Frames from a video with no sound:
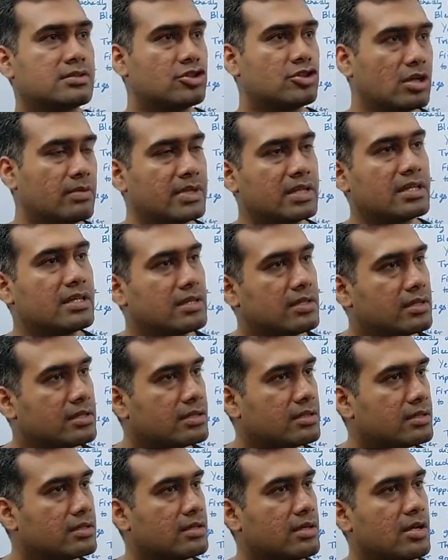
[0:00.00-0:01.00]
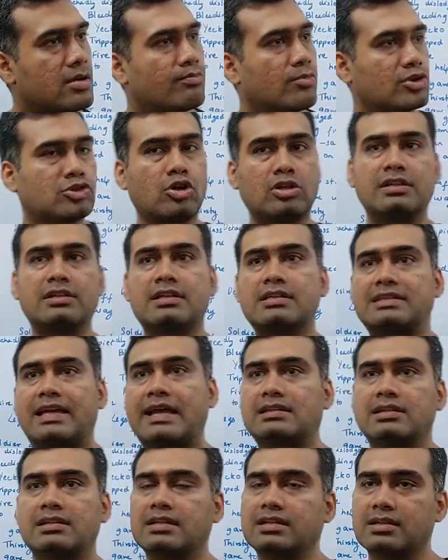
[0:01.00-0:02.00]
Germany, Mussolini's
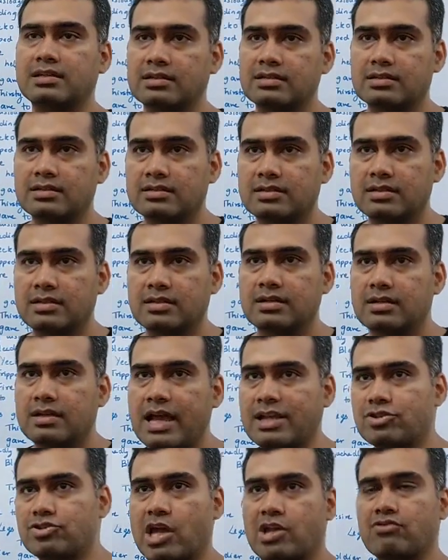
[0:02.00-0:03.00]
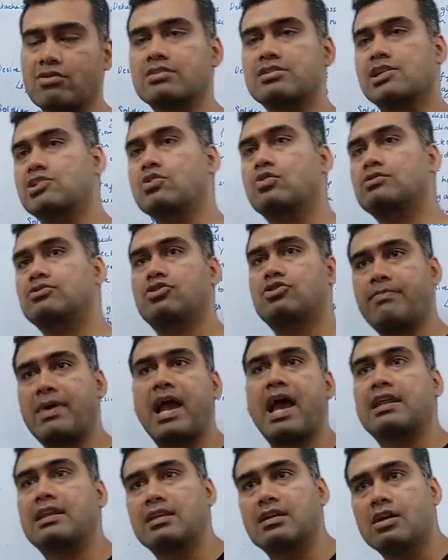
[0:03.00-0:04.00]
Italy, and General Tito's
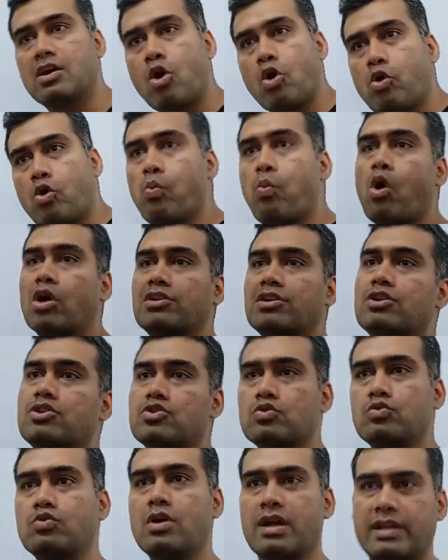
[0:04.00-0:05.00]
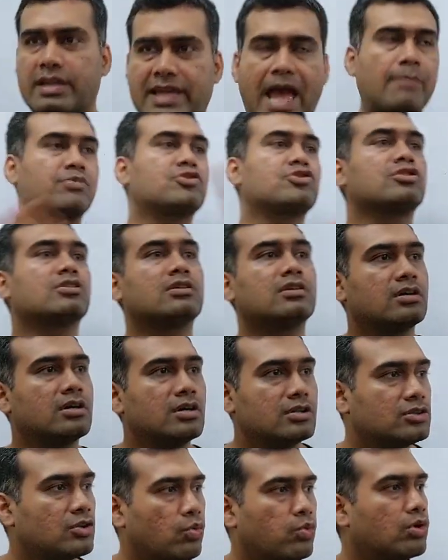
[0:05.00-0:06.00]
Japan, who wanted to capture
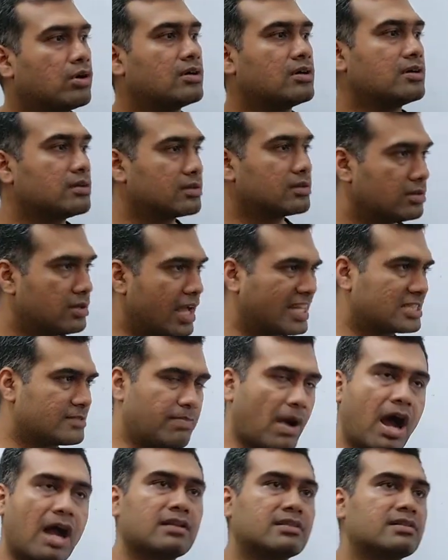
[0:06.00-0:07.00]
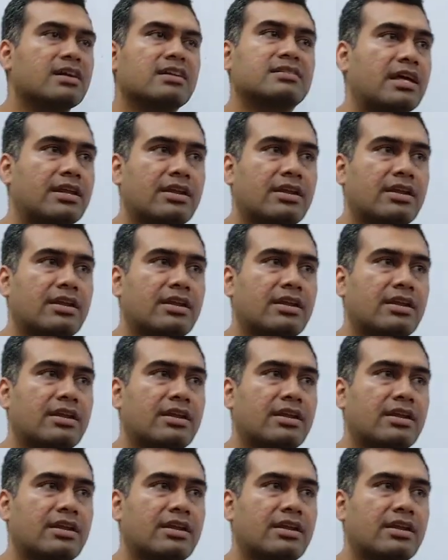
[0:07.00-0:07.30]
the world, expand their